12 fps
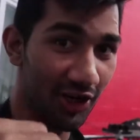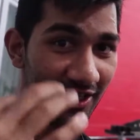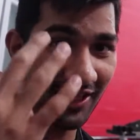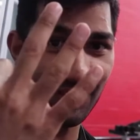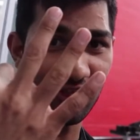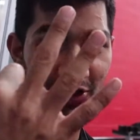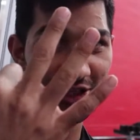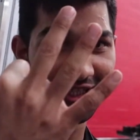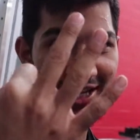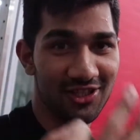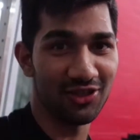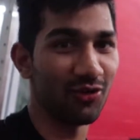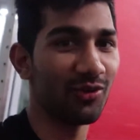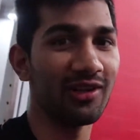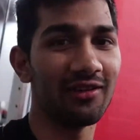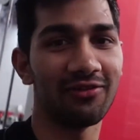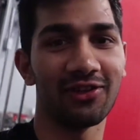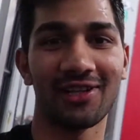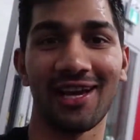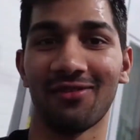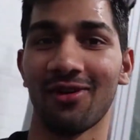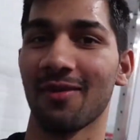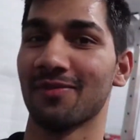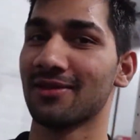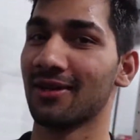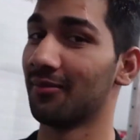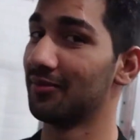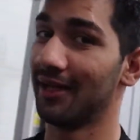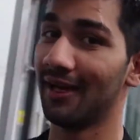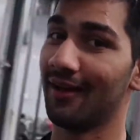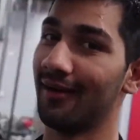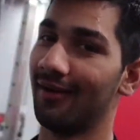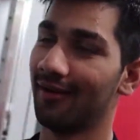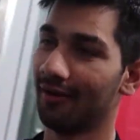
already did three sets already for 10 reps. I'm dead.